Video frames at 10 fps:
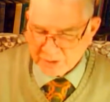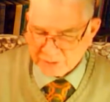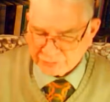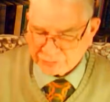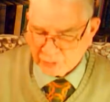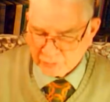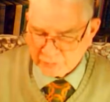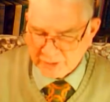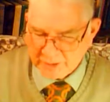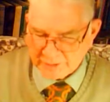and so
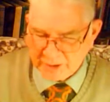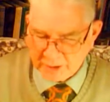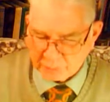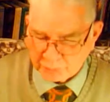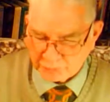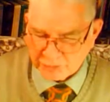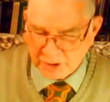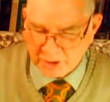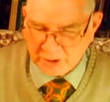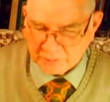they had ample
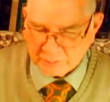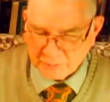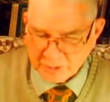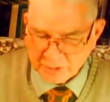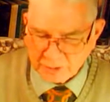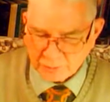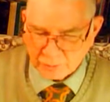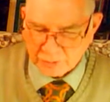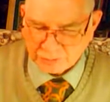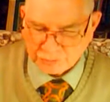time in
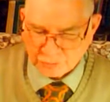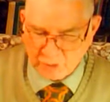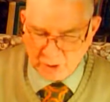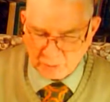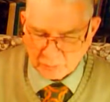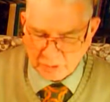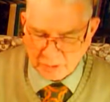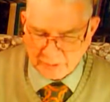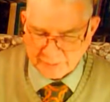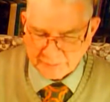which to
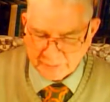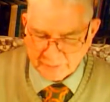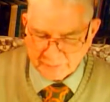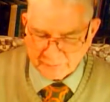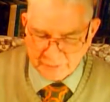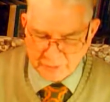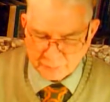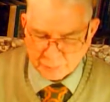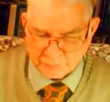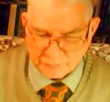outline
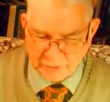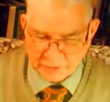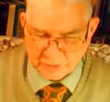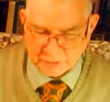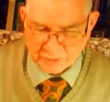the prophetic